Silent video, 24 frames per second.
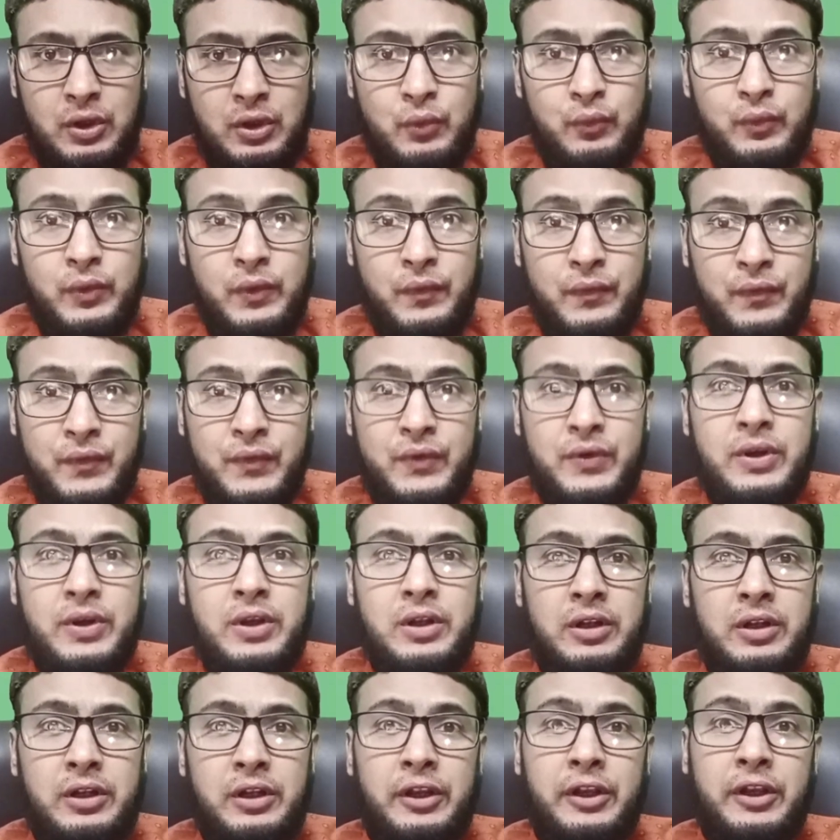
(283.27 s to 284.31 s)
we
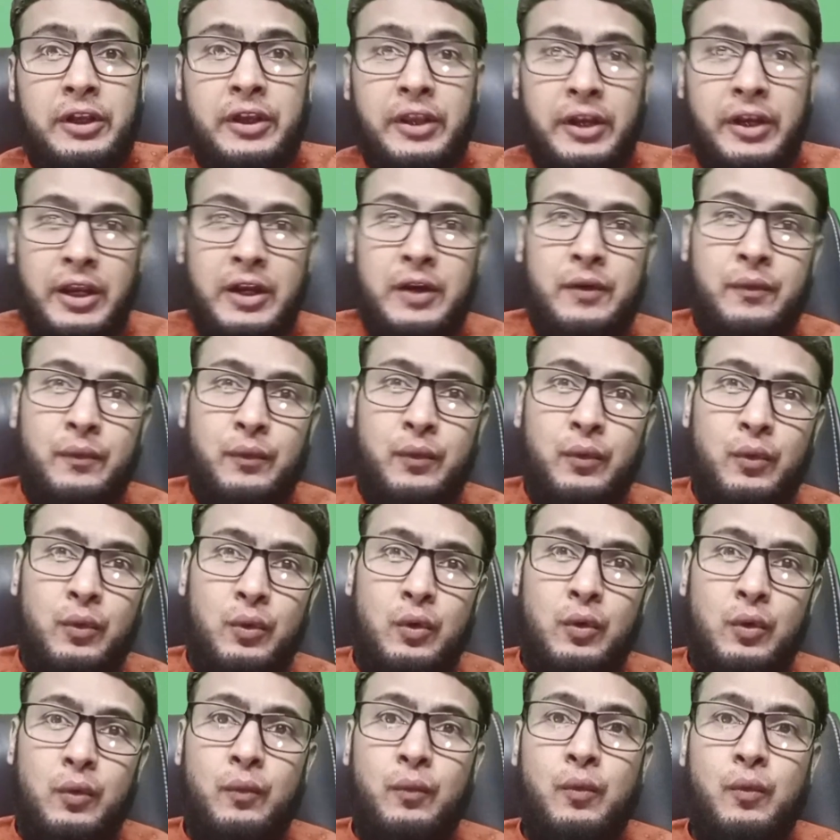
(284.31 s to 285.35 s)
feel
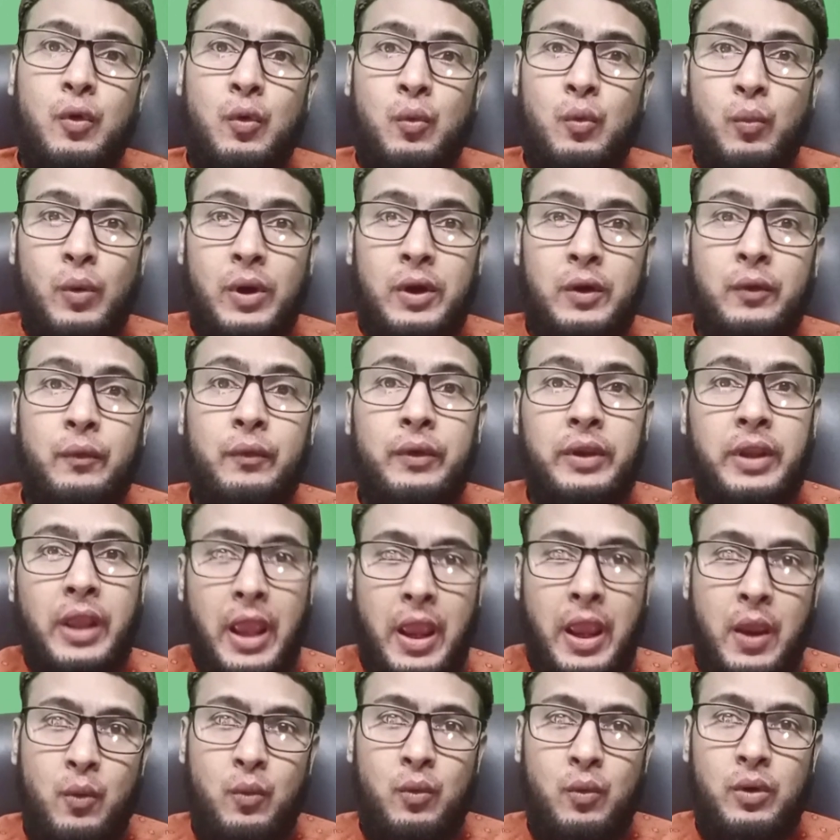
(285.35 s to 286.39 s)
grateful for what we
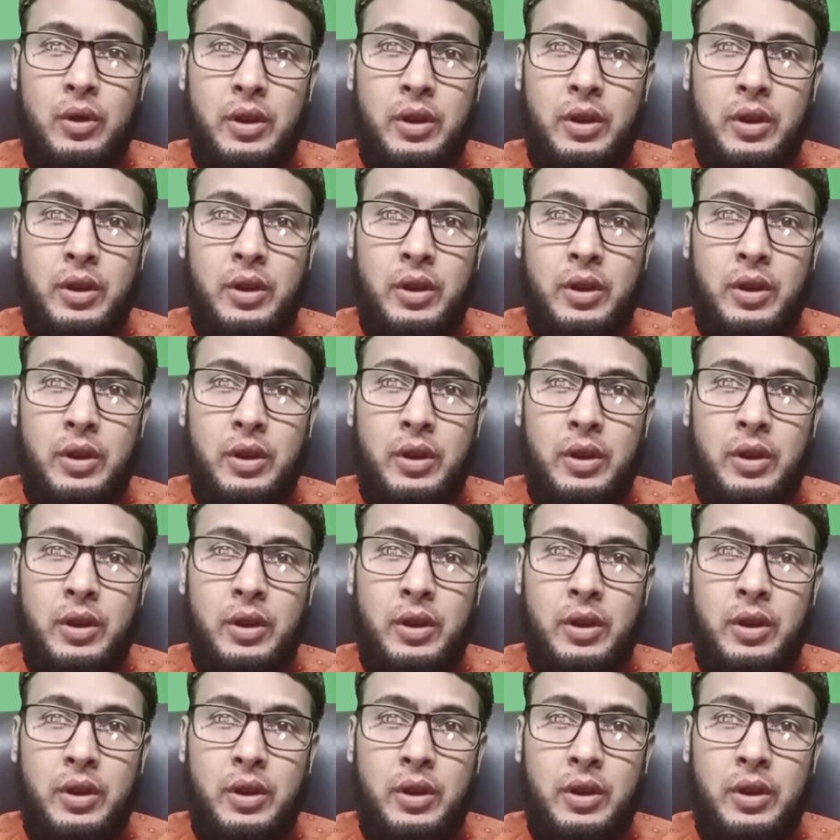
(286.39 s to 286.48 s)
have